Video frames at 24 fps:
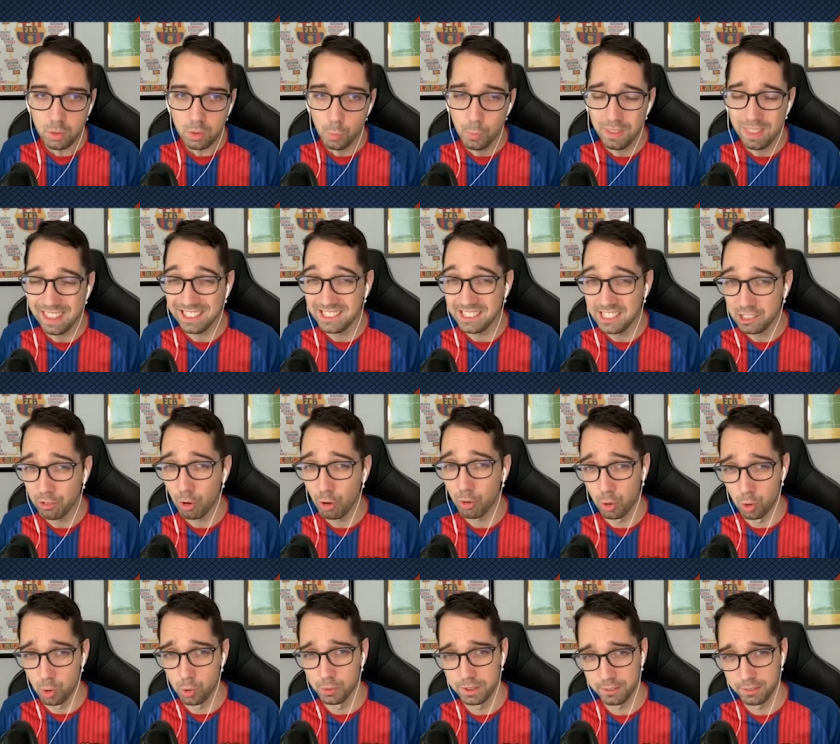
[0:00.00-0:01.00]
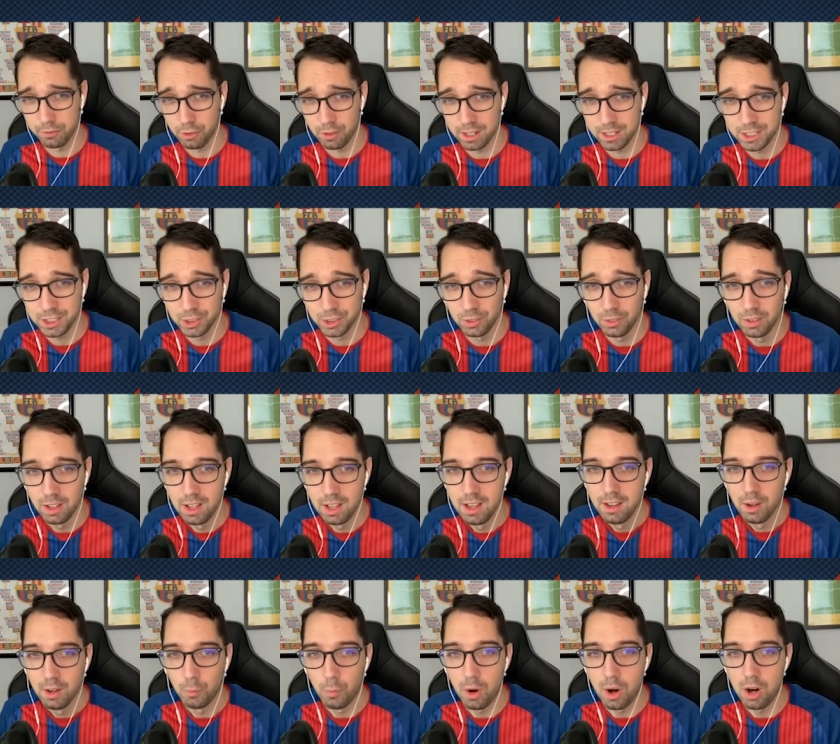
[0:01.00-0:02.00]
with a zero goal differential,
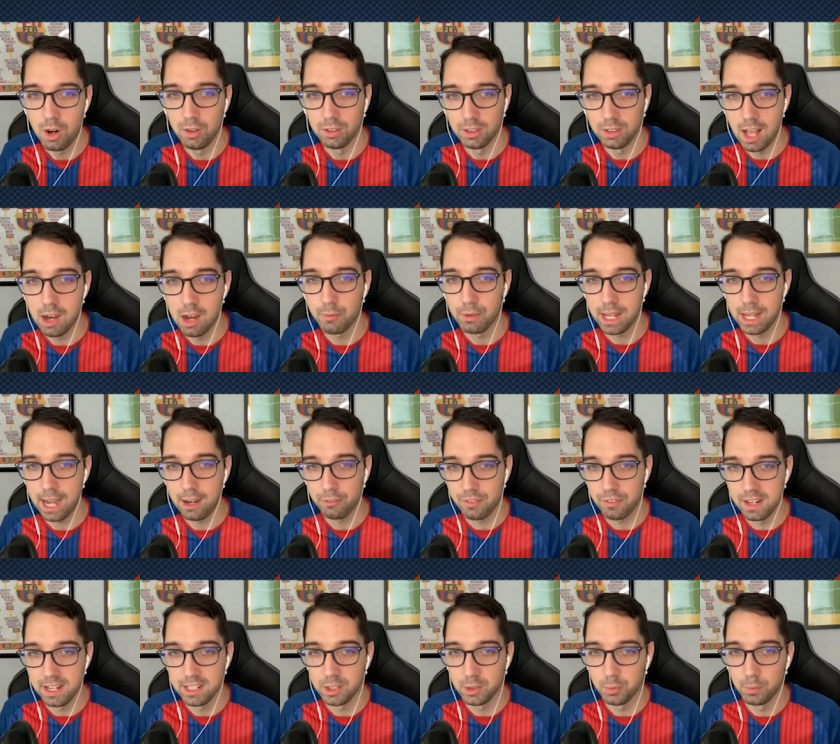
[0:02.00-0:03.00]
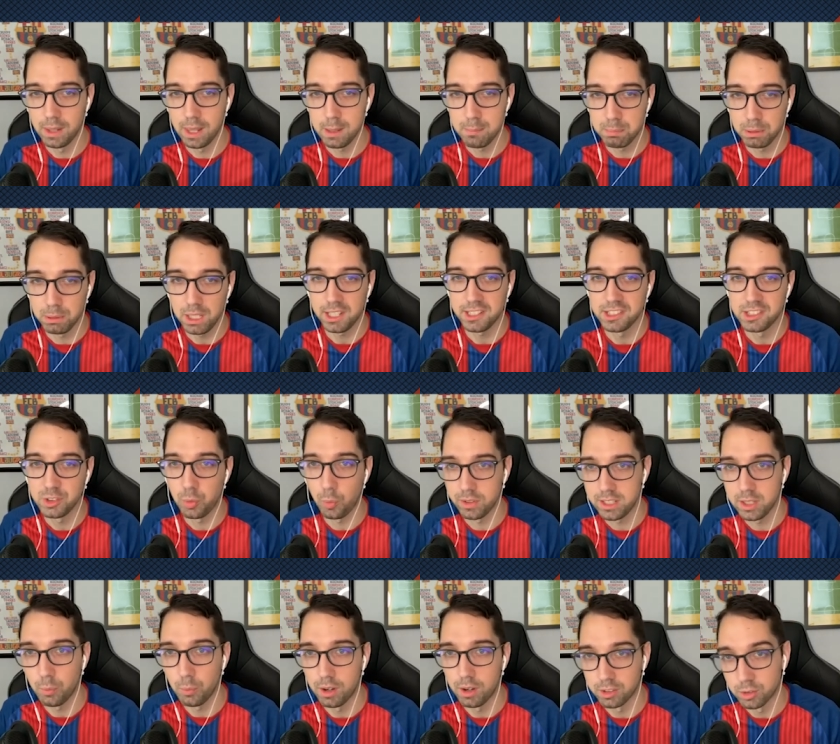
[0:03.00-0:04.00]
while La Real finished with a plus
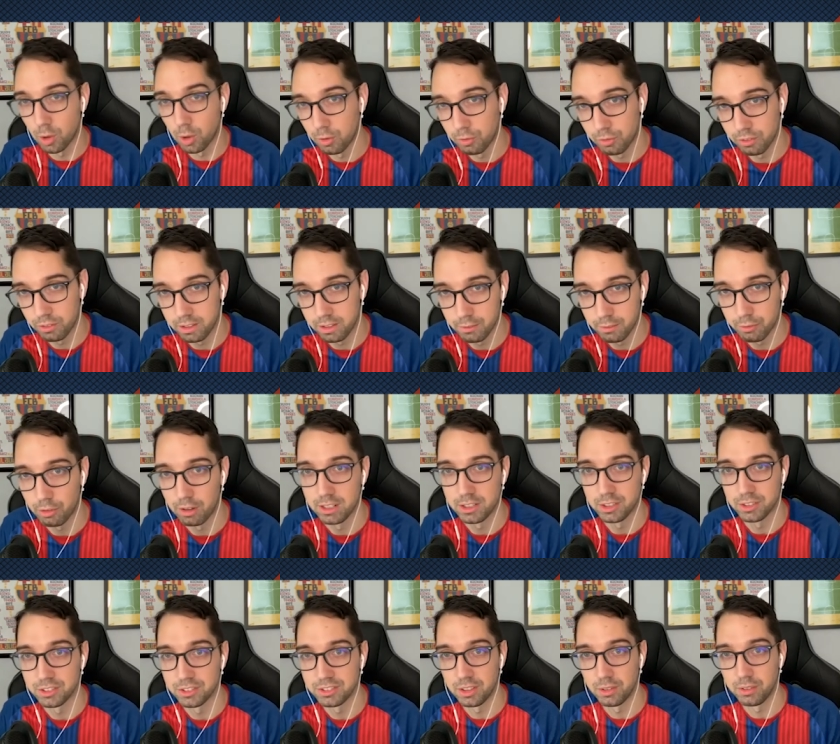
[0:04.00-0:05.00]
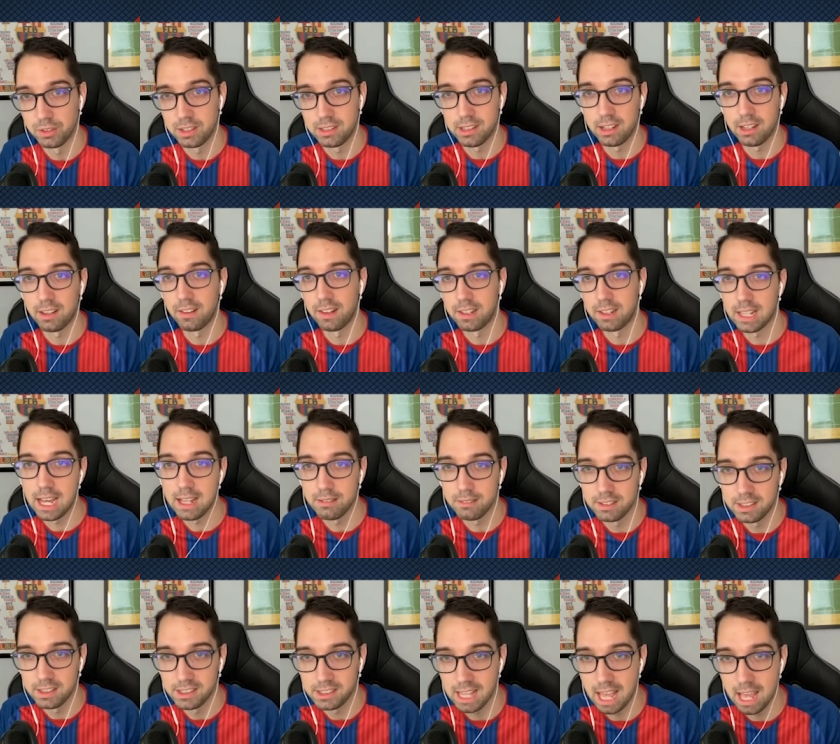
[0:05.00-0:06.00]
21 goal differential. So to tell you that, that
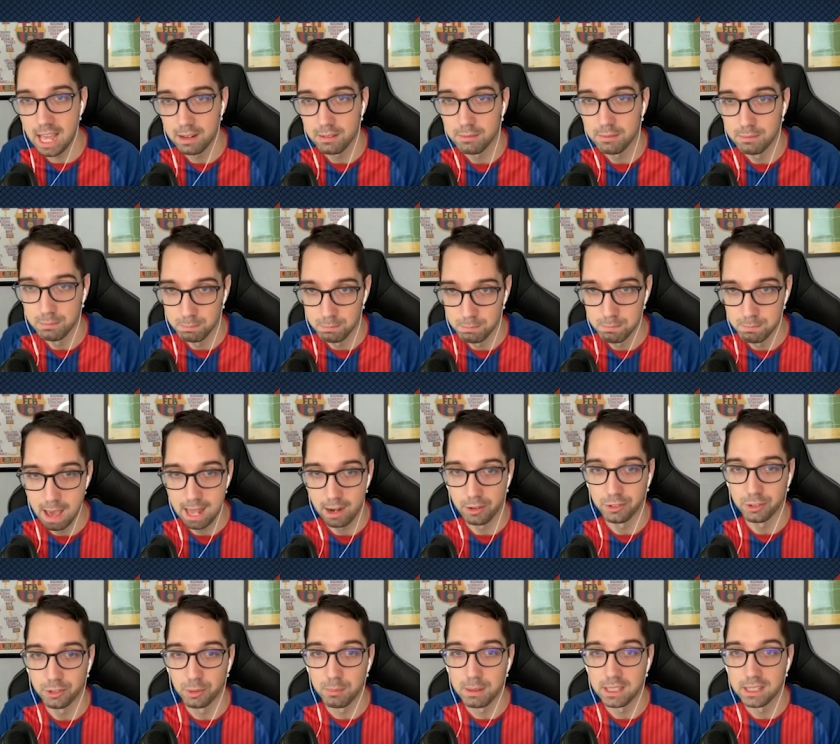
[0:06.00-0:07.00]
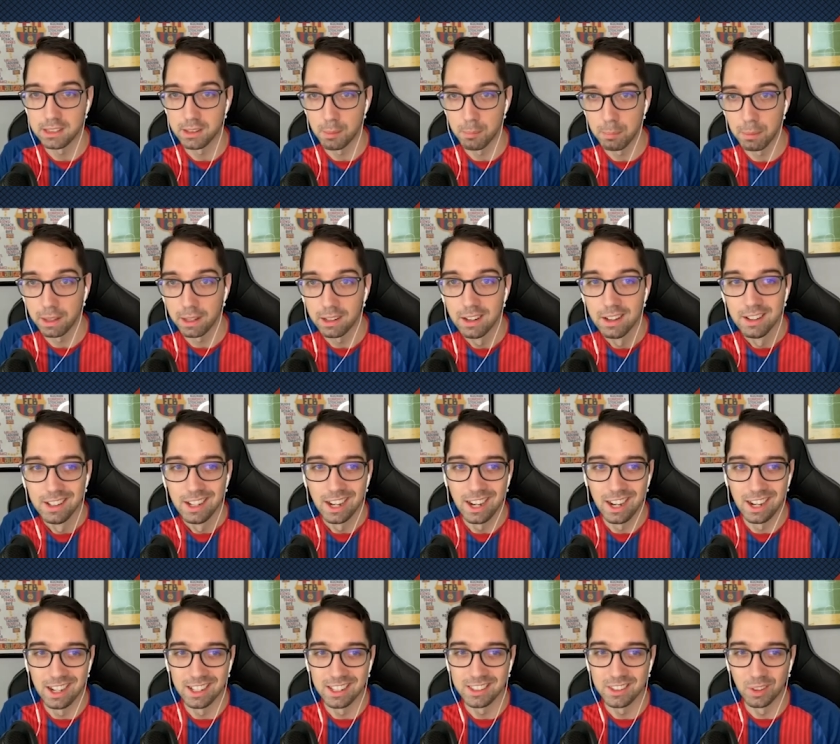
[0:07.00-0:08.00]
stat matters or means something.
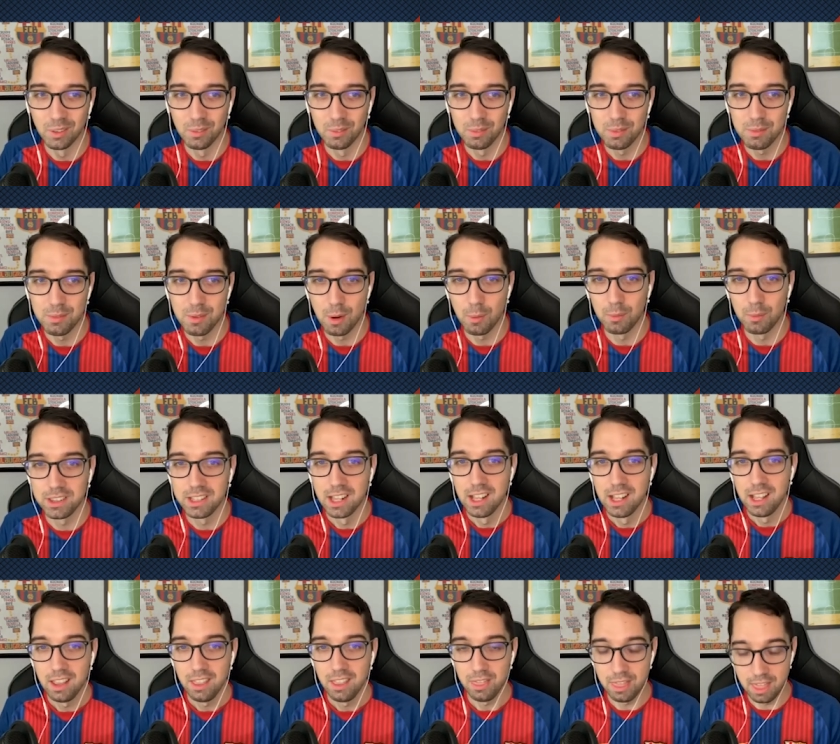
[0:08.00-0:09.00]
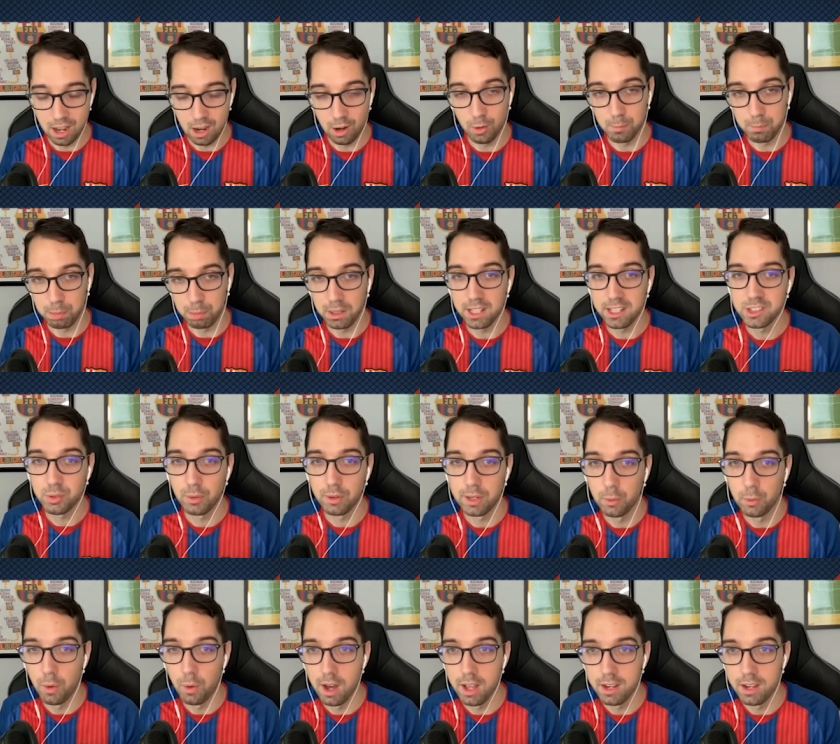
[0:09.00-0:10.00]
Uh, so that was their plus
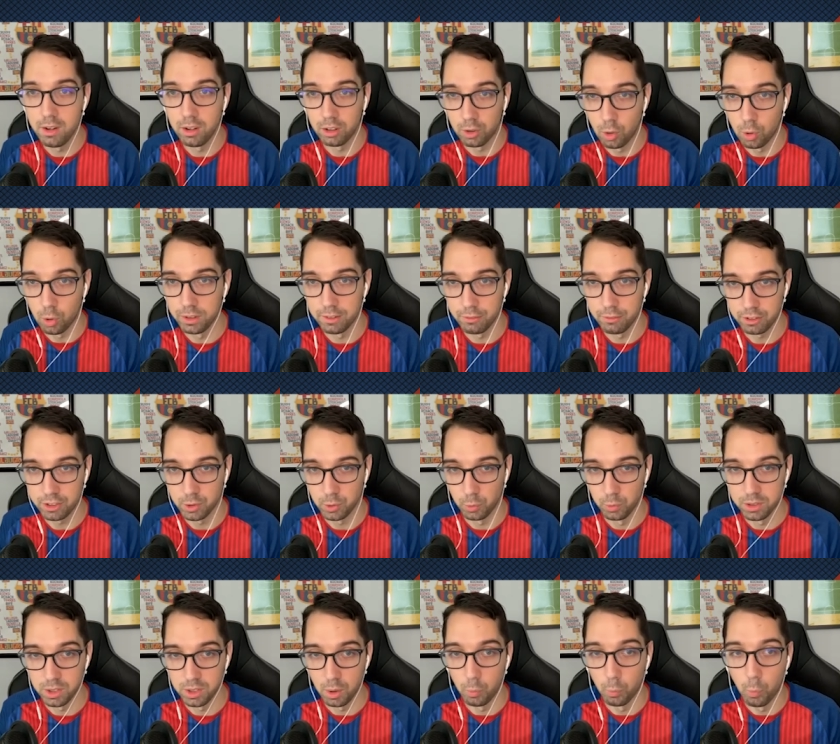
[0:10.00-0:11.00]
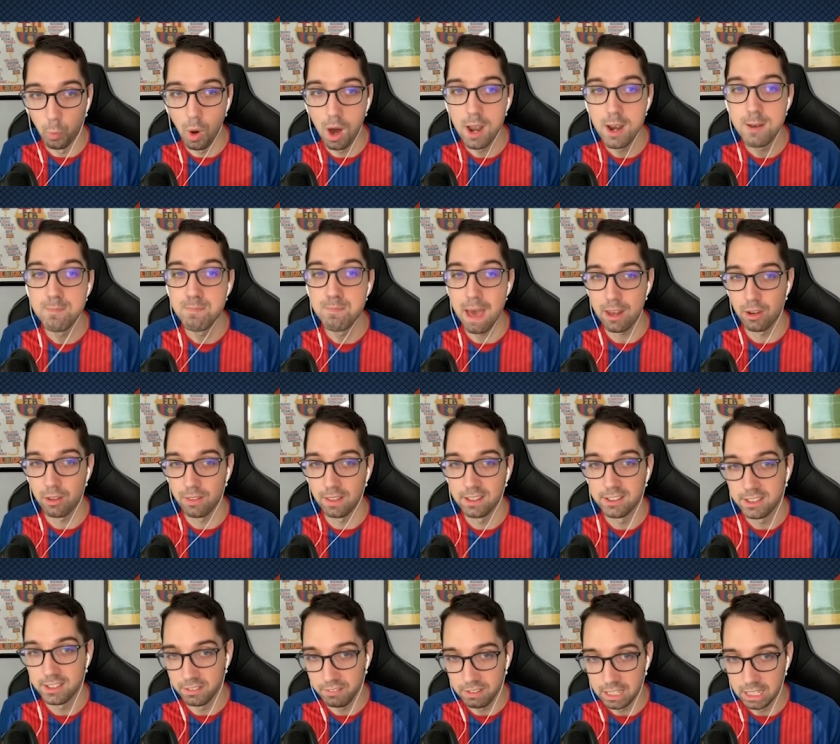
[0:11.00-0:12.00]
21 goal differential was one better
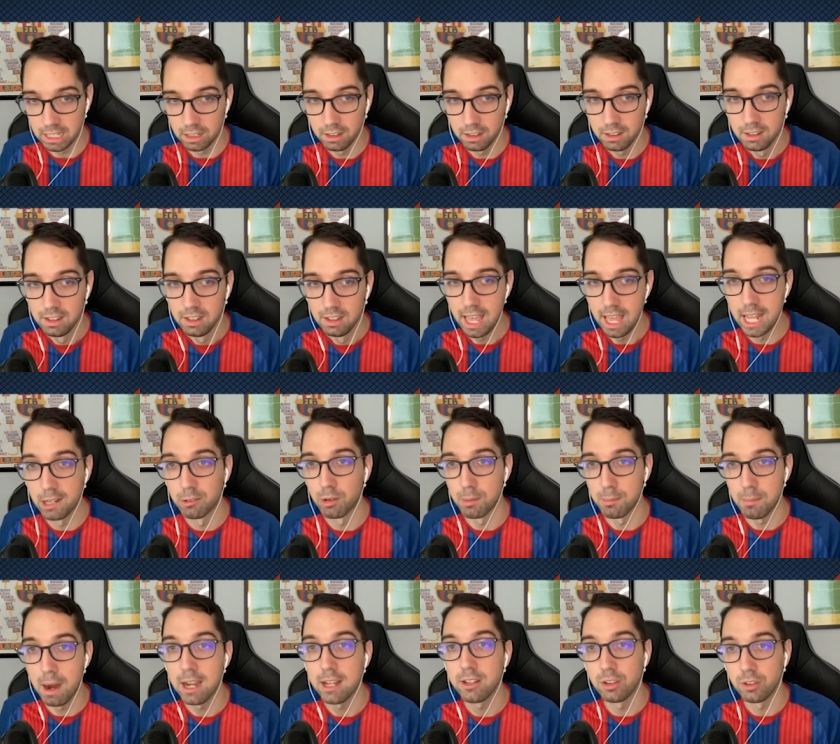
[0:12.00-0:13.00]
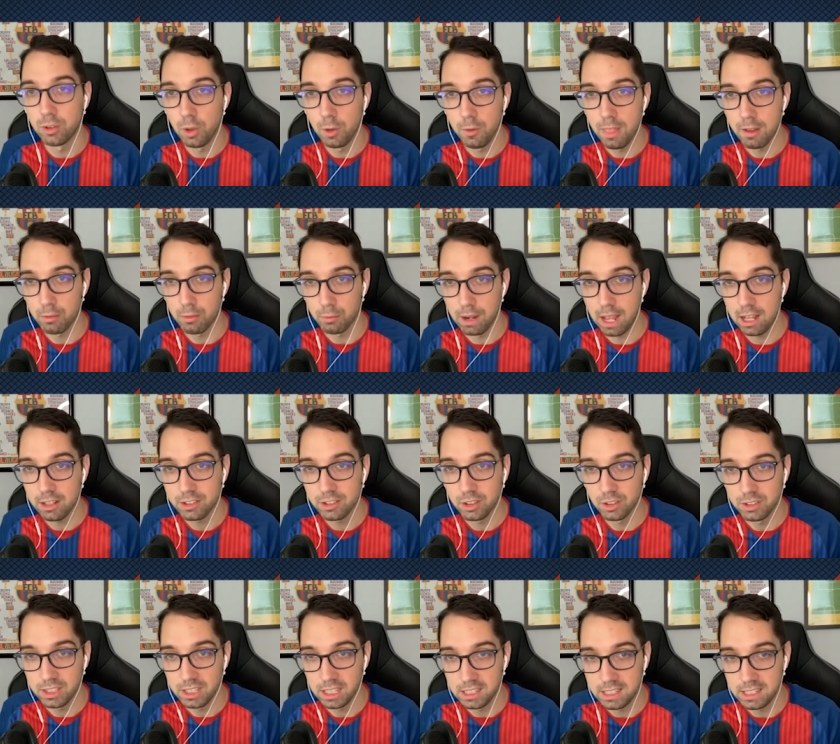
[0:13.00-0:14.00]
than Sevilla. And a reminder too that Real
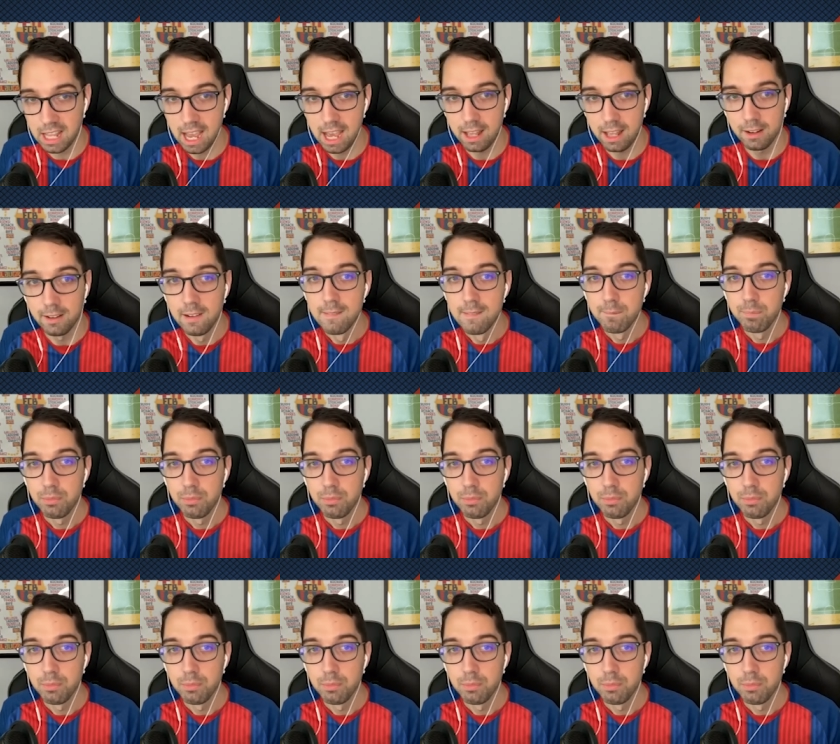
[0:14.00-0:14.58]
Sociedad